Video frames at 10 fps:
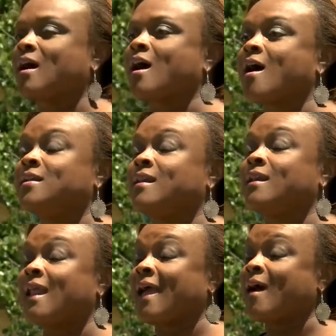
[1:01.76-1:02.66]
are
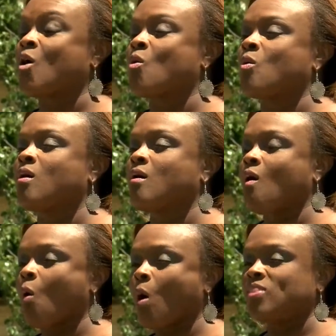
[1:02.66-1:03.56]
now
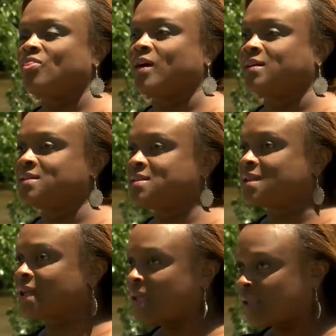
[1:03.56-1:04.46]
on the
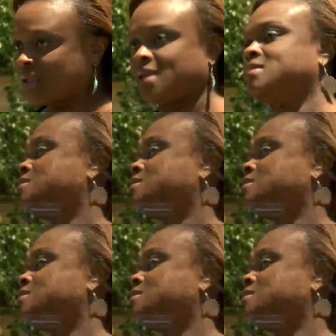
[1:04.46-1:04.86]
ticket.